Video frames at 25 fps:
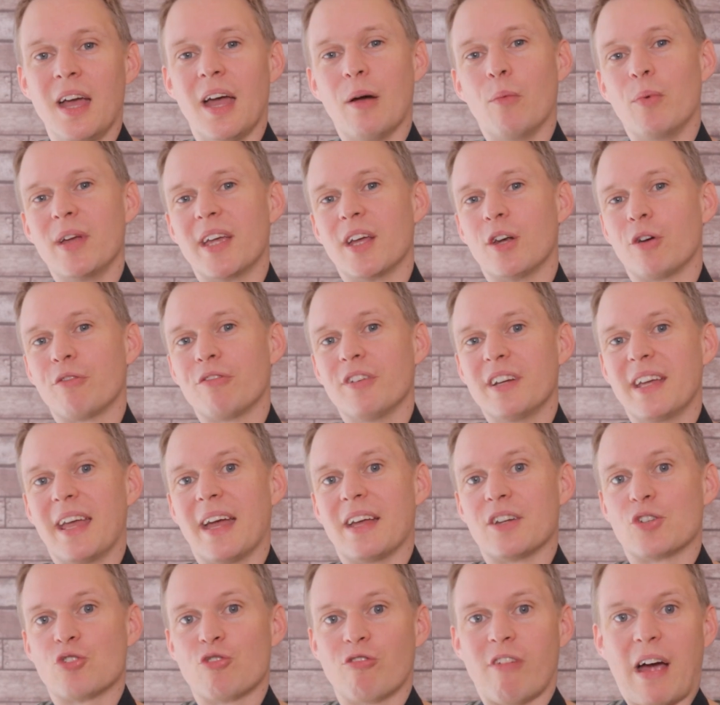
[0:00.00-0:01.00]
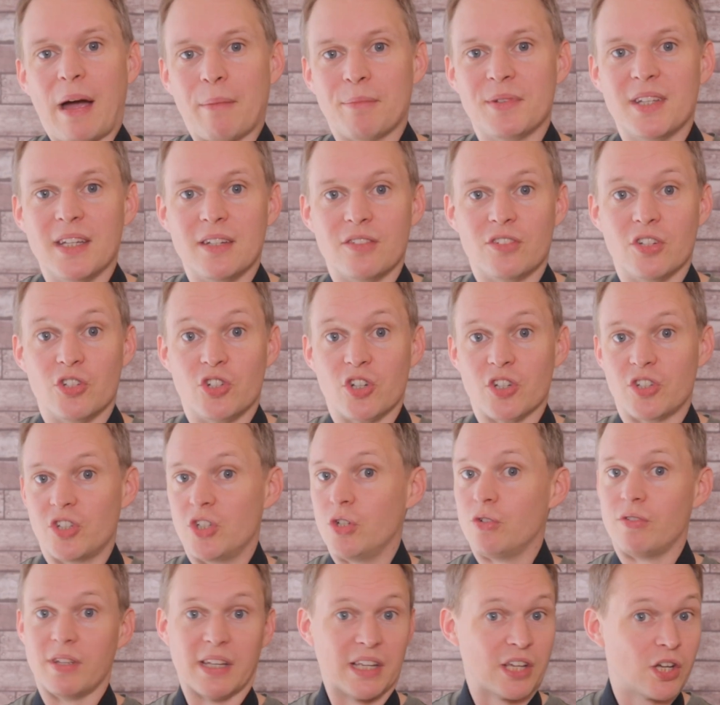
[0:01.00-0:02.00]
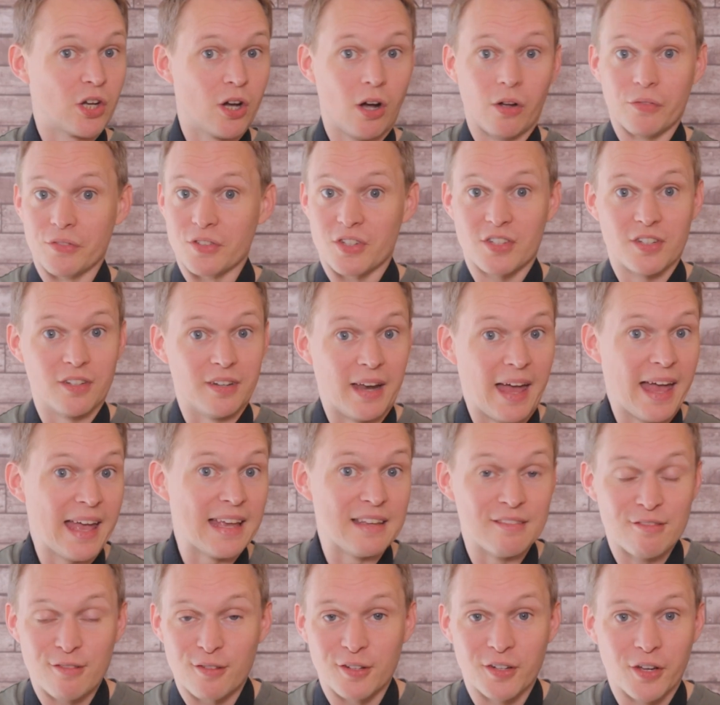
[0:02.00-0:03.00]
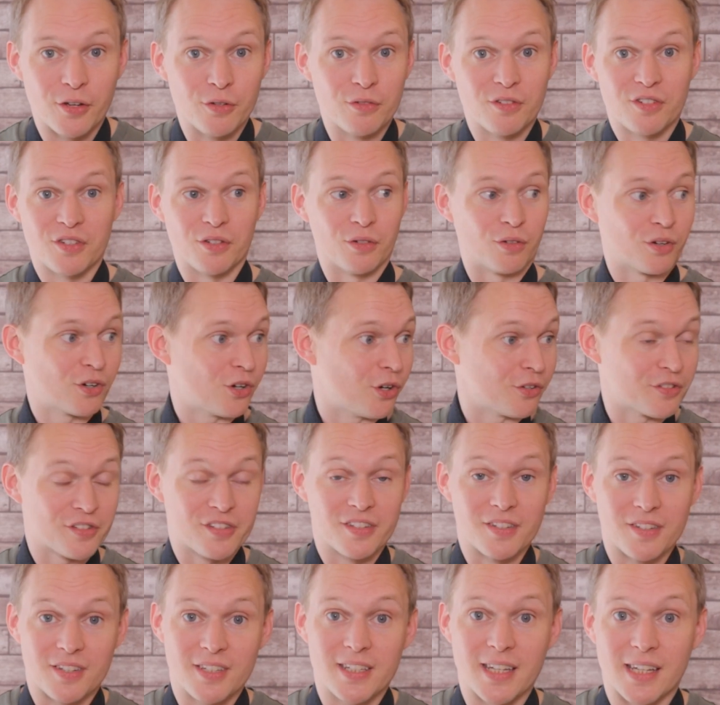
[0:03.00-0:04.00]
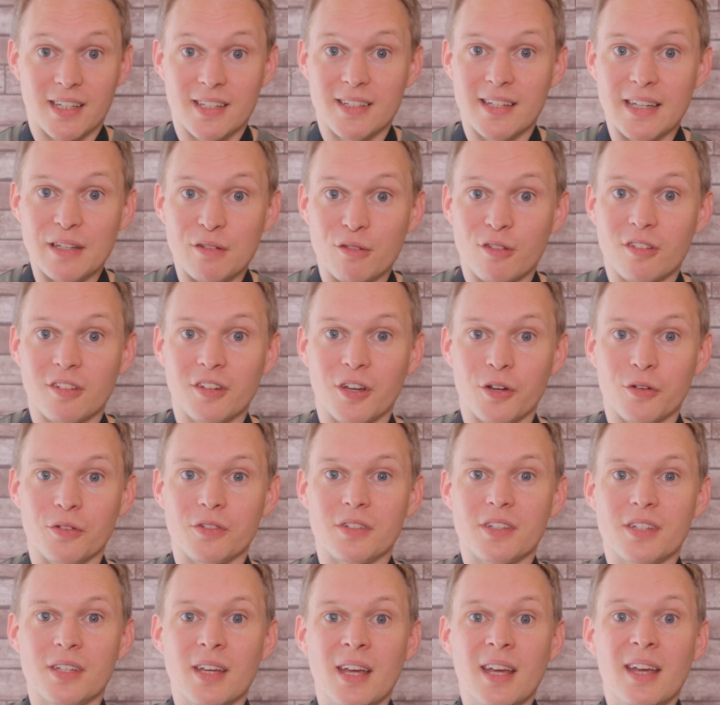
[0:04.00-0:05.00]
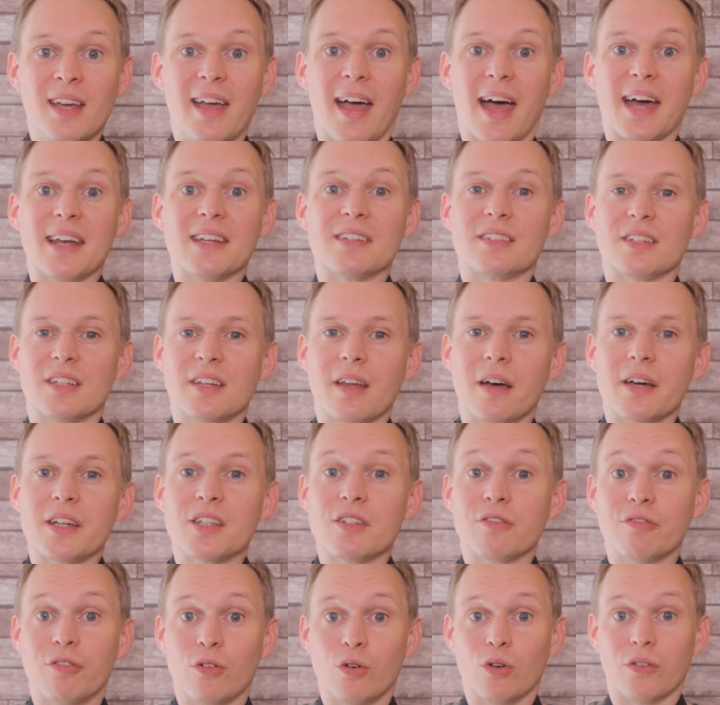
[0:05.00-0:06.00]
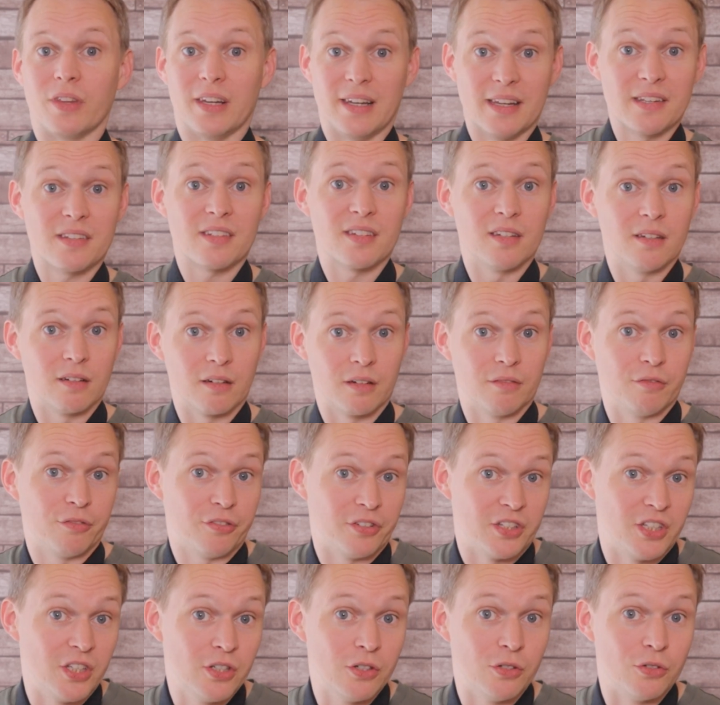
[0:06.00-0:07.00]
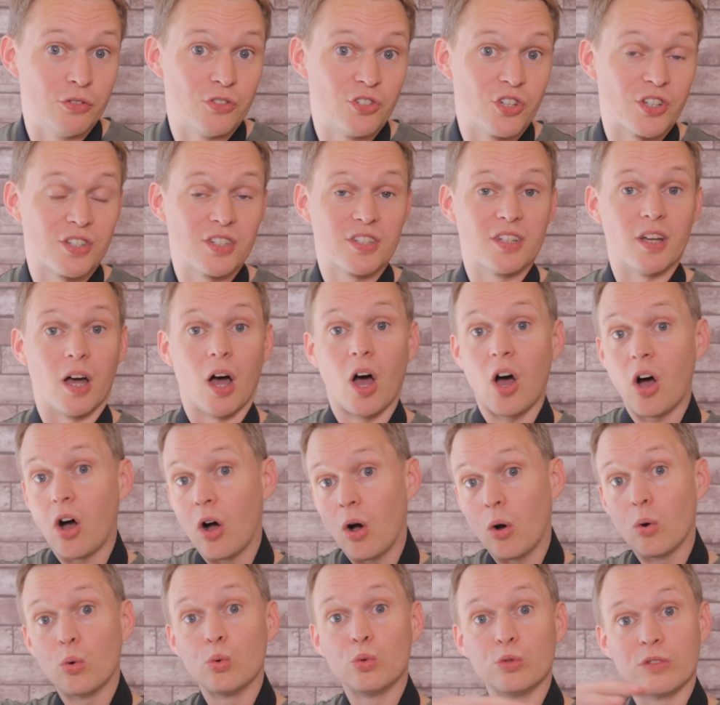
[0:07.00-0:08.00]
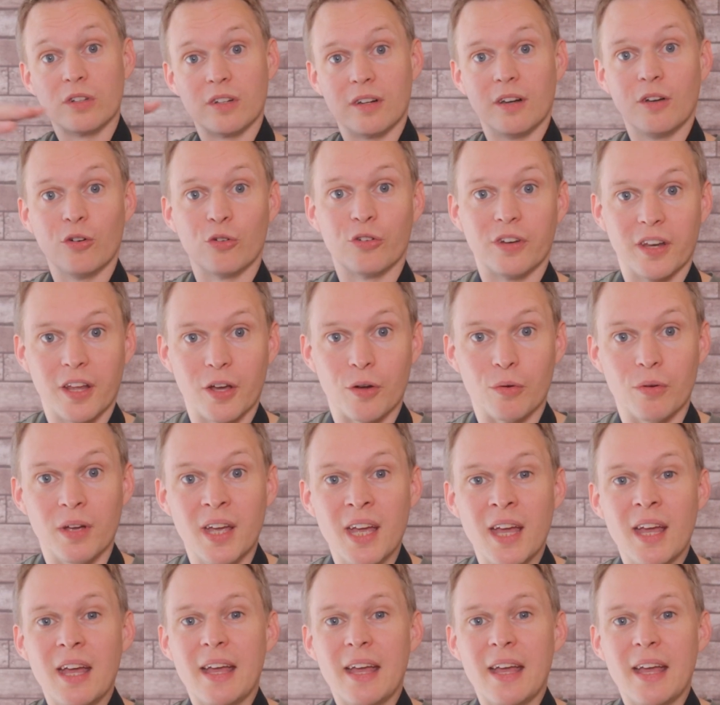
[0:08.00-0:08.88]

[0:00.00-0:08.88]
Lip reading: We can often get trapped into just using constant 8th notes or constant 16th notes, and it's nice for the listener and for you just to hold a long note.